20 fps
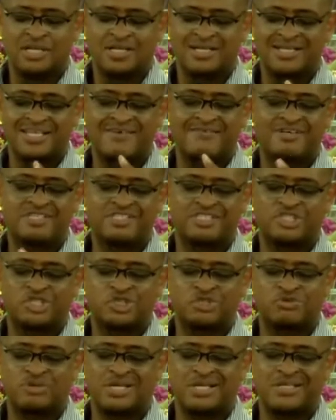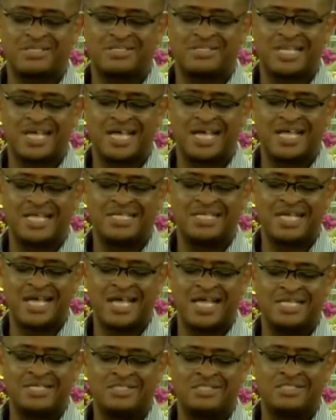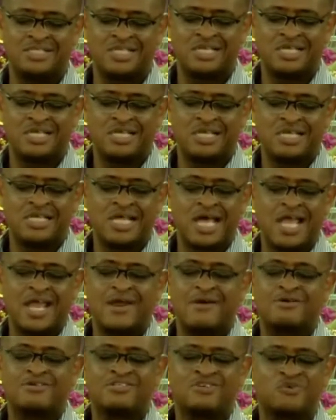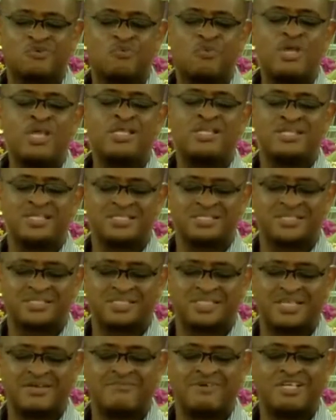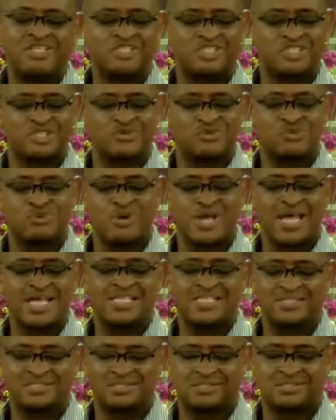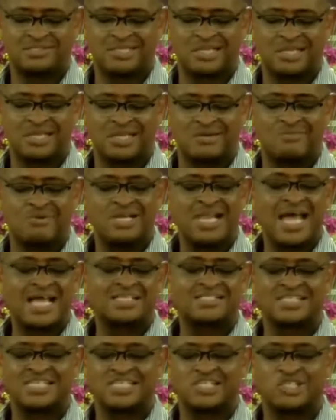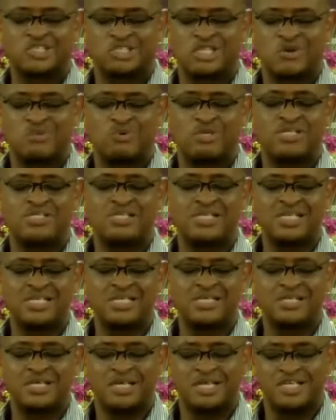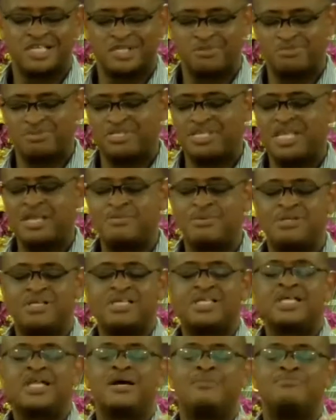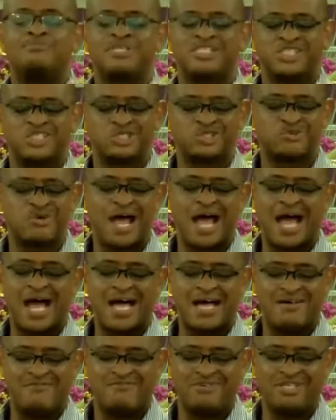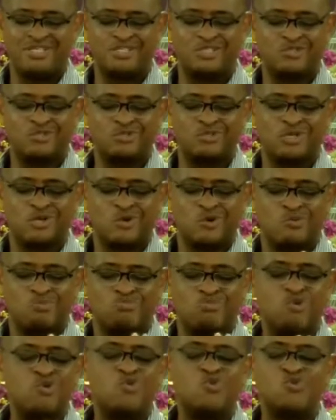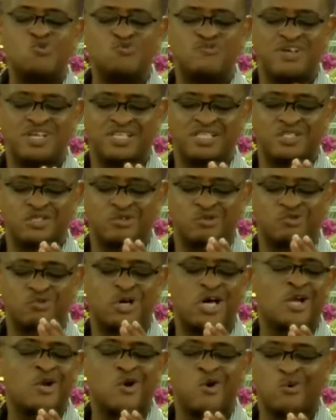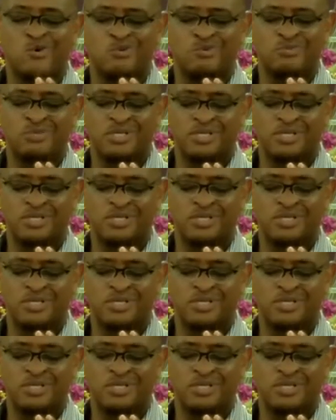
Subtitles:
Give us the strength and in our areas of weakness, give us the rest and relaxation that we need to be able to get up and strive and to move and to run on,